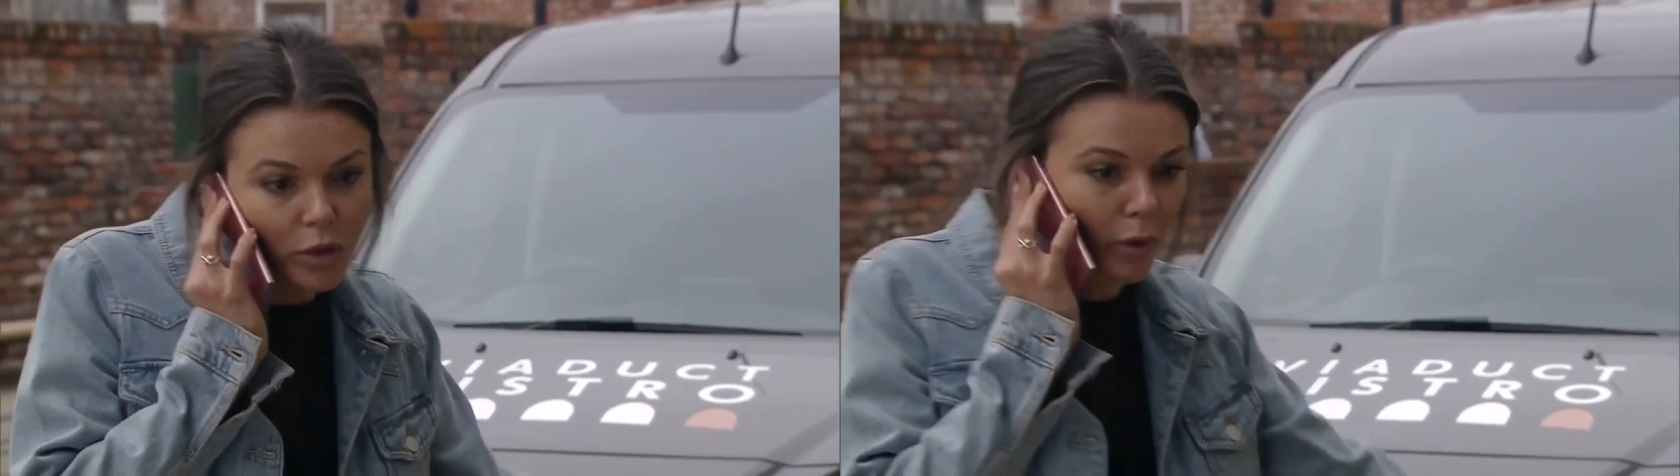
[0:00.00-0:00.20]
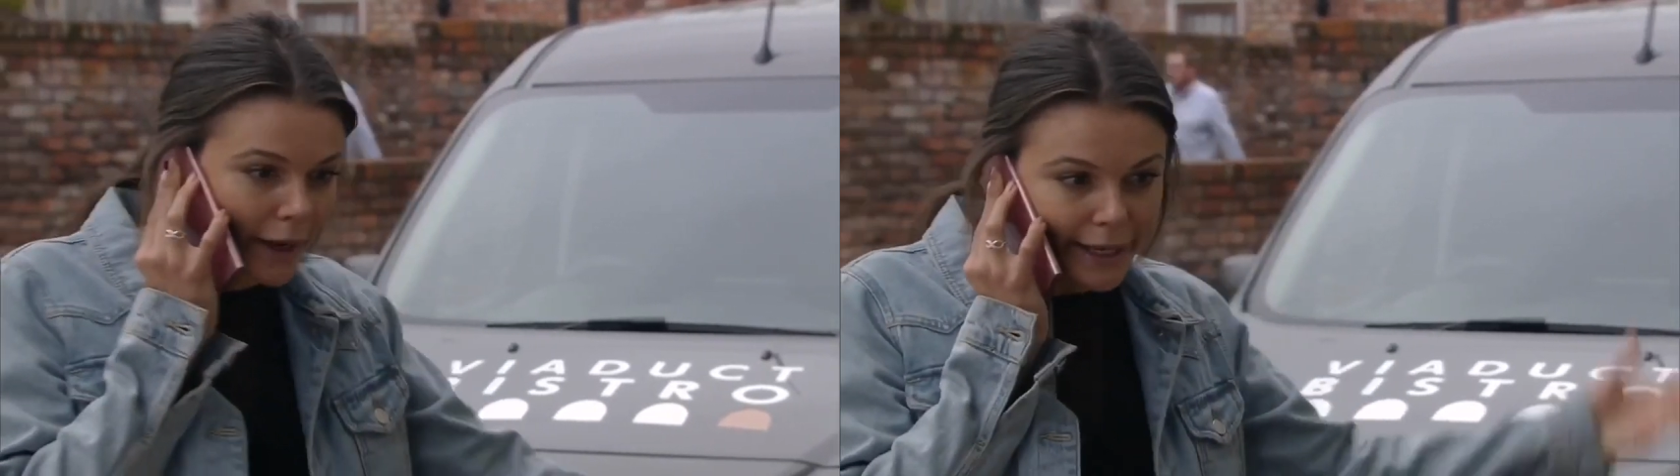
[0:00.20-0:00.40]

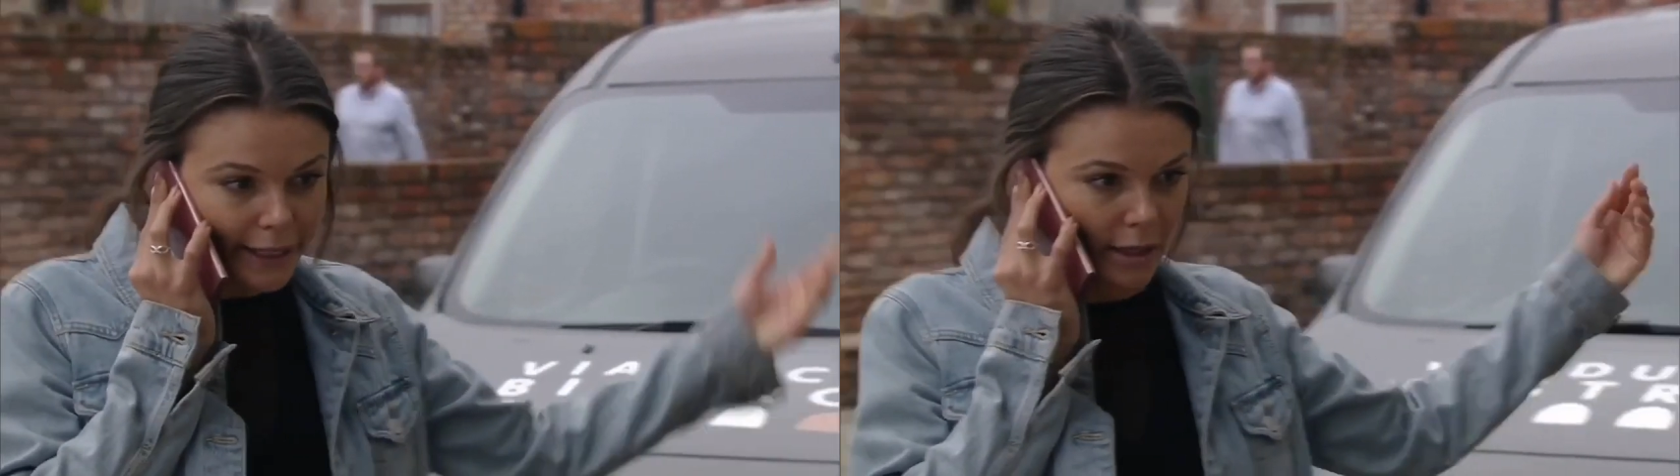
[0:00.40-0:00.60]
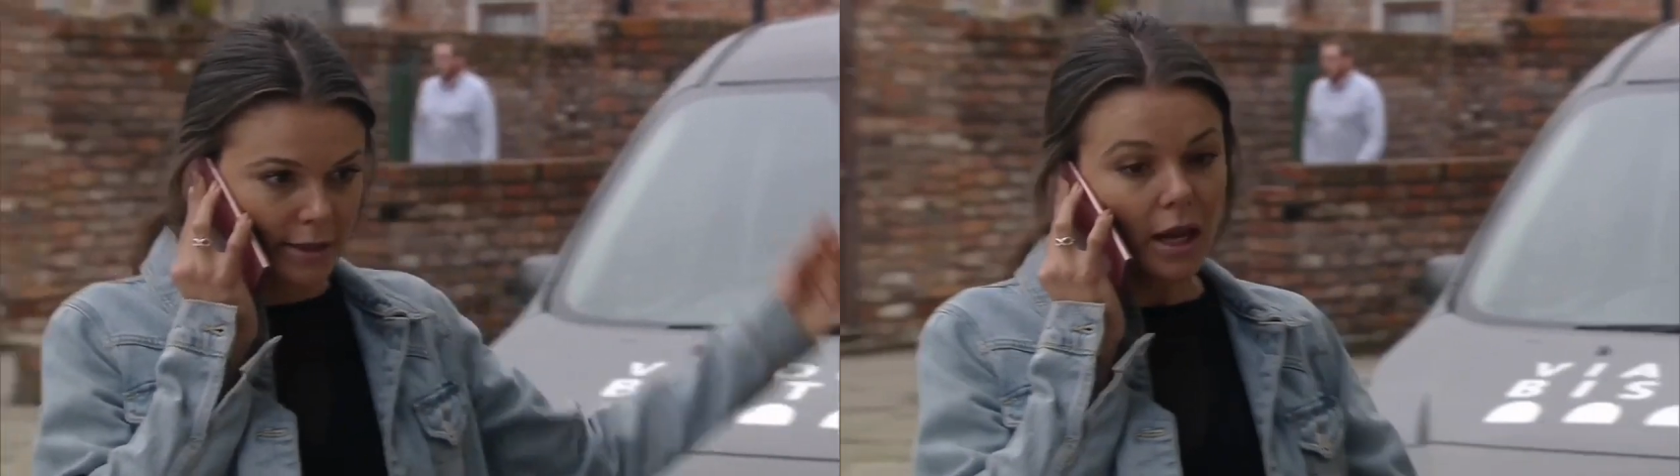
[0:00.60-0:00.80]

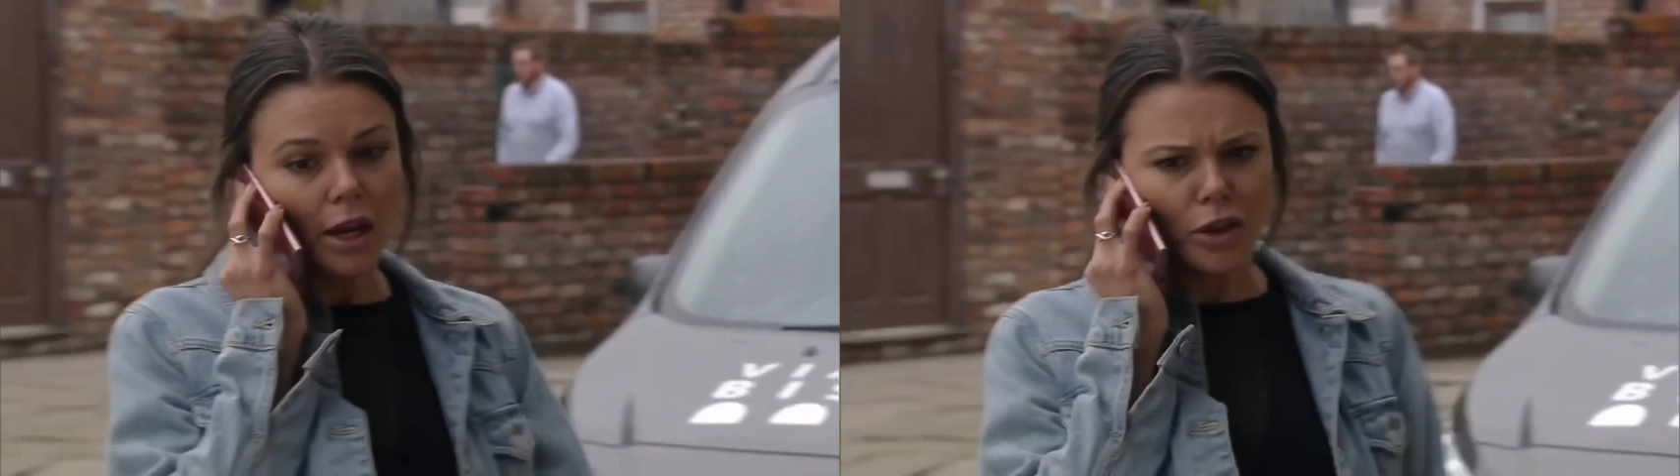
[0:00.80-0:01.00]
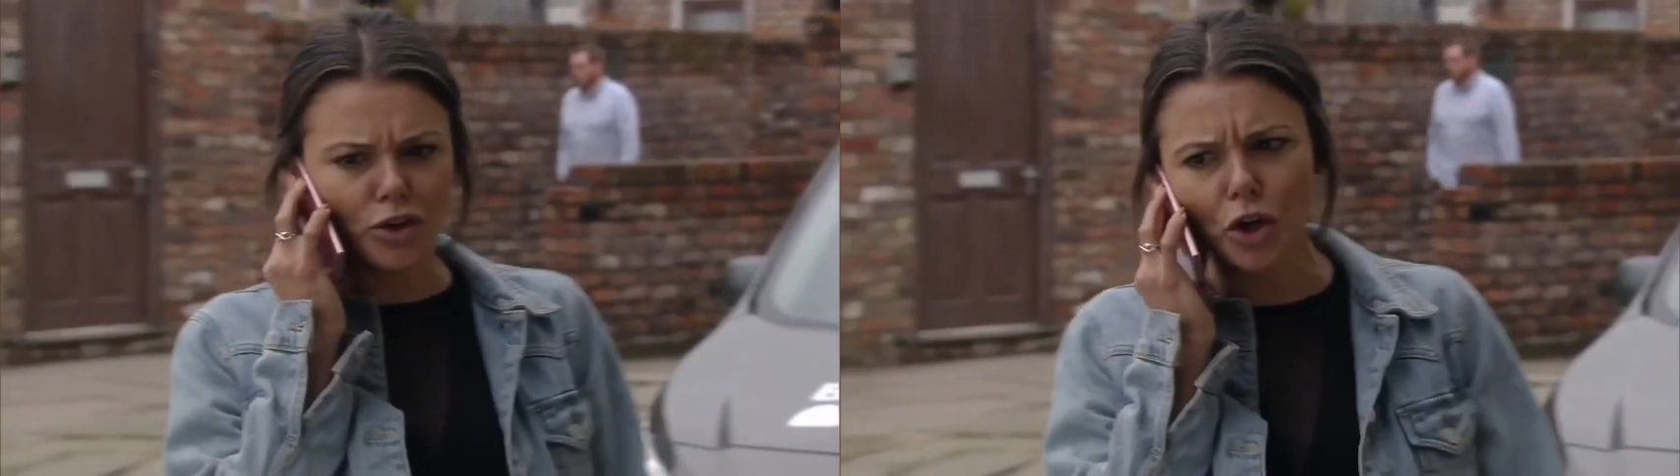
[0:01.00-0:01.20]
regulars
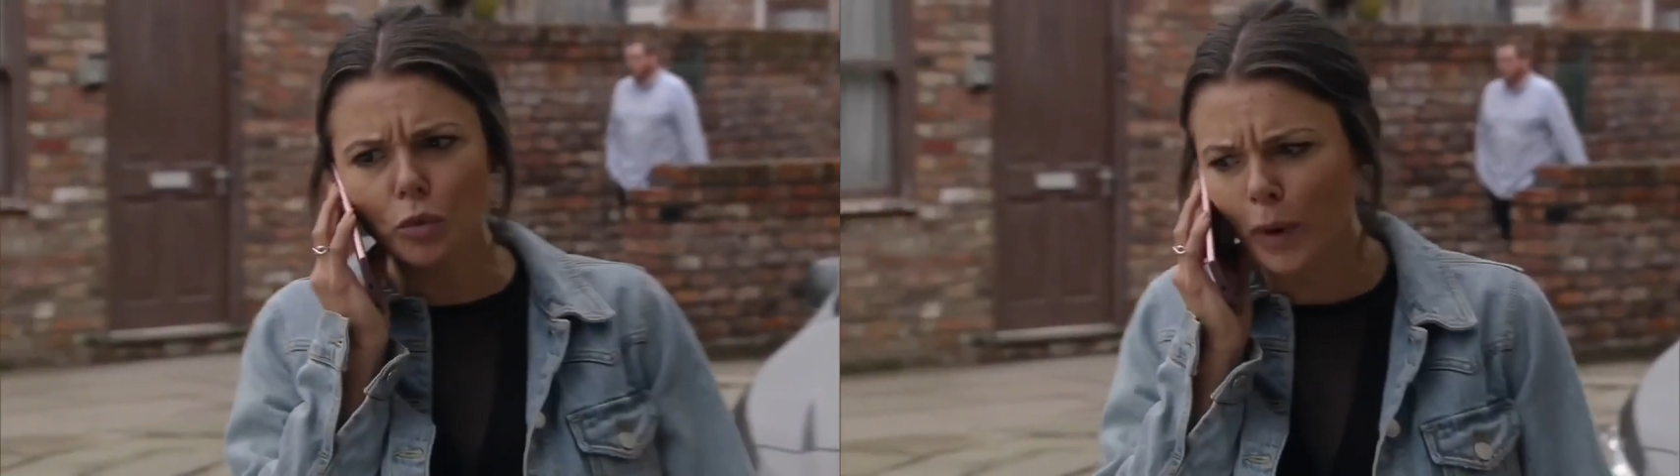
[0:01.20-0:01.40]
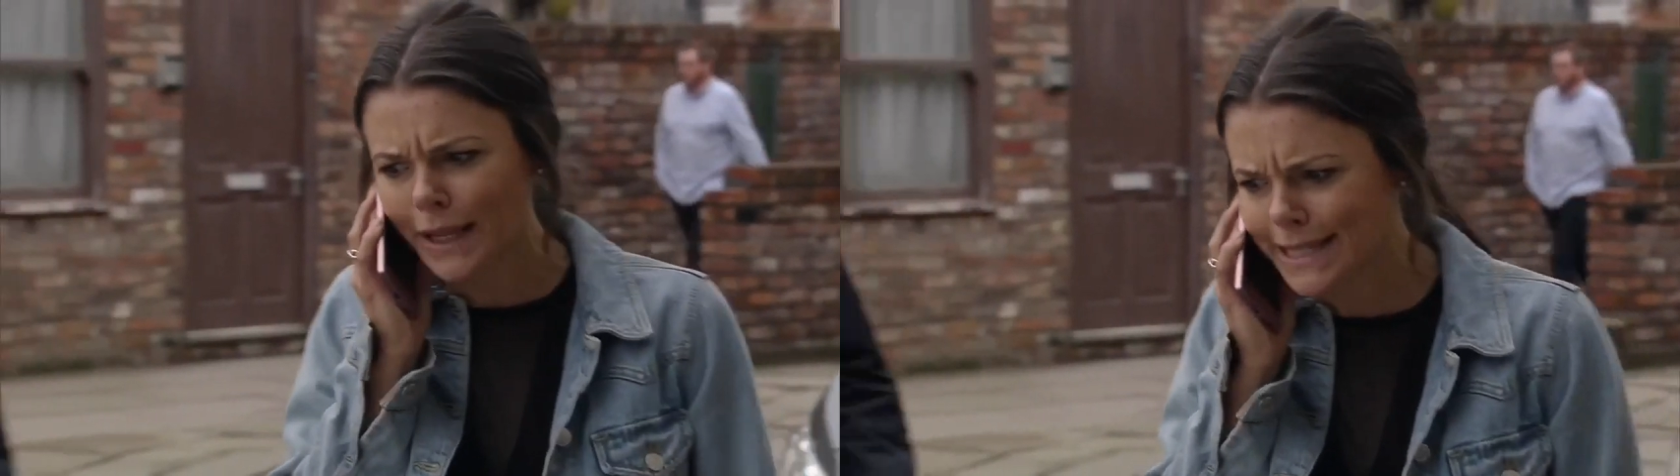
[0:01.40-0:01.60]
that she
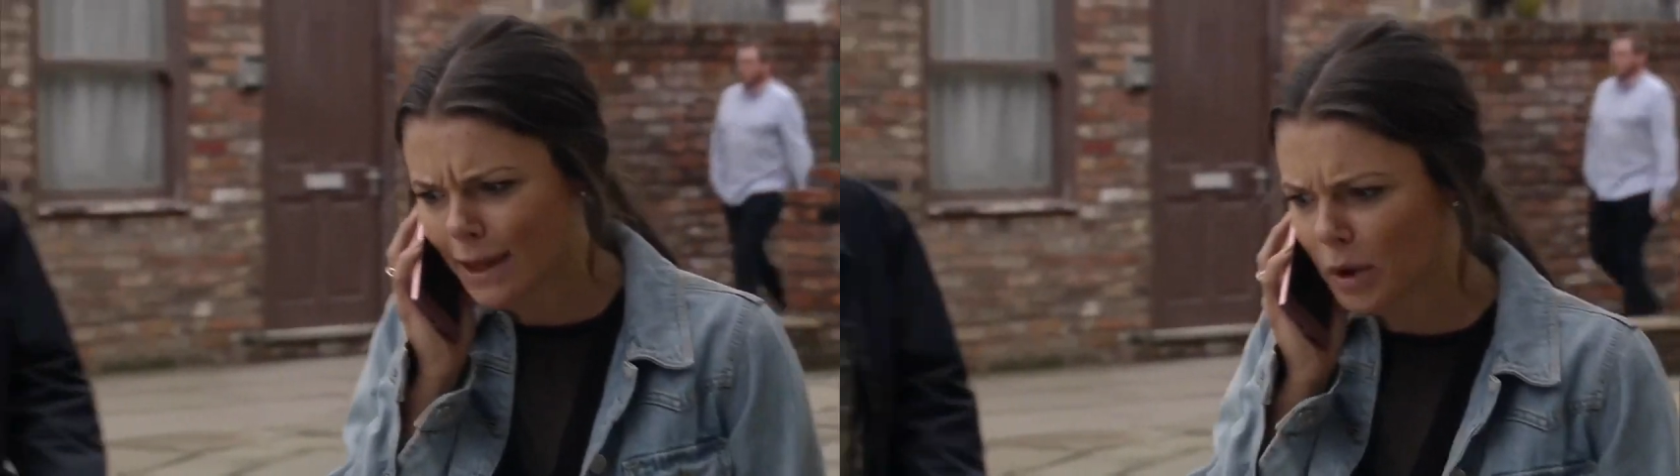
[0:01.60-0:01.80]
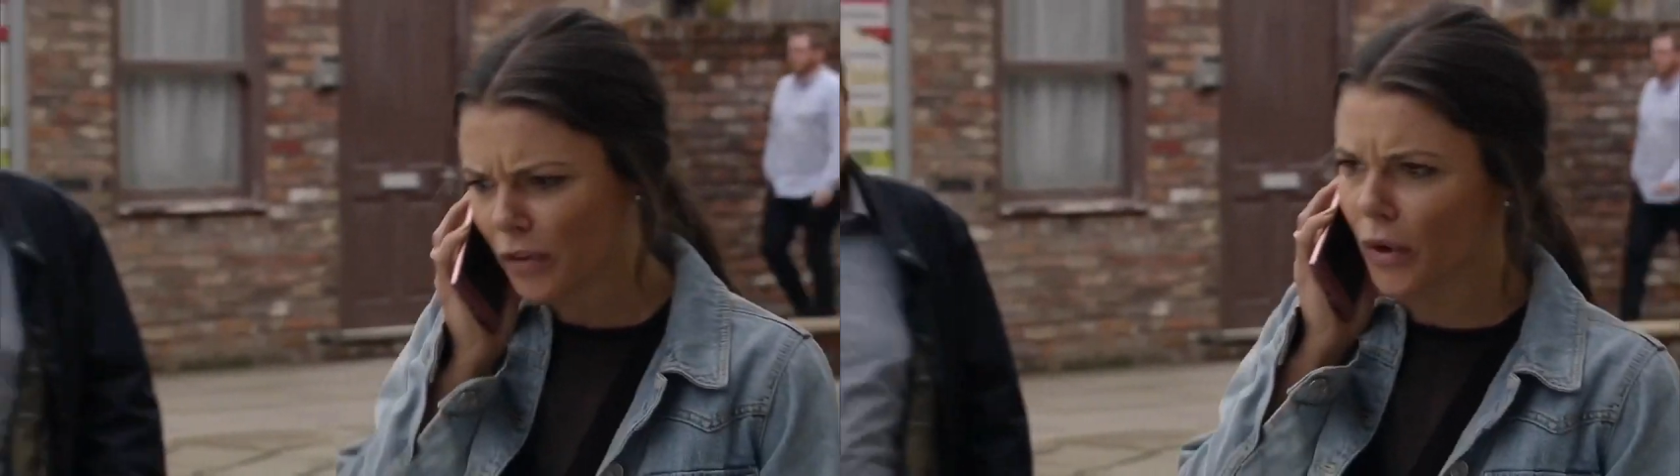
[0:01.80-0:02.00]
couldn't wait to
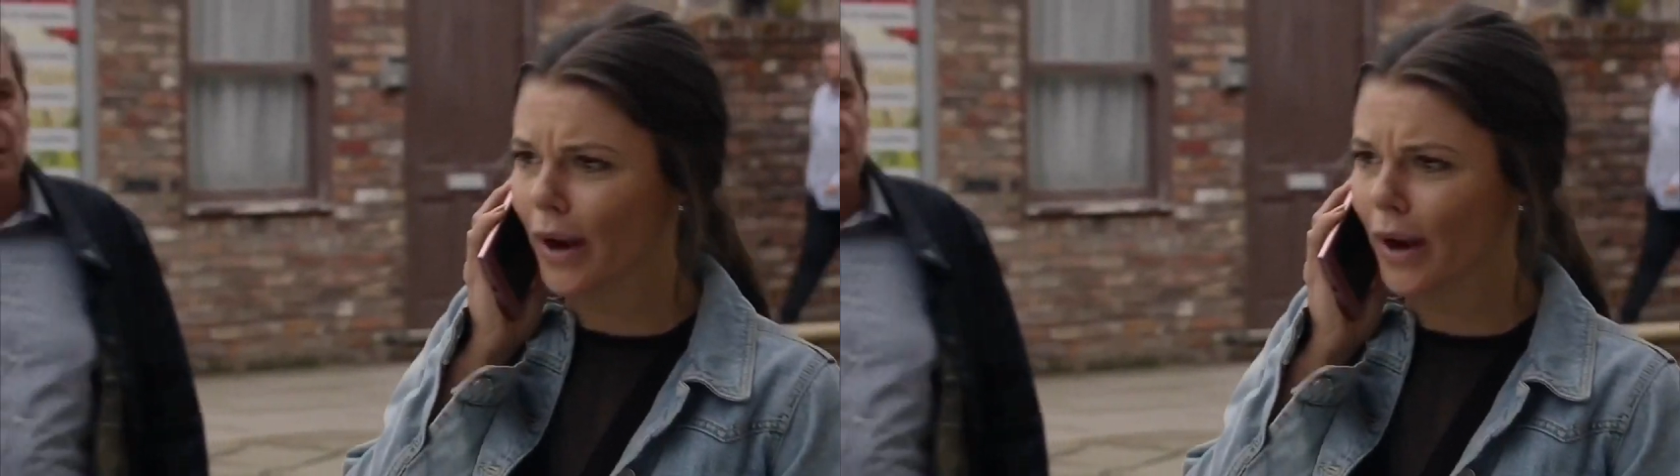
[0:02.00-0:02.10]
get me off her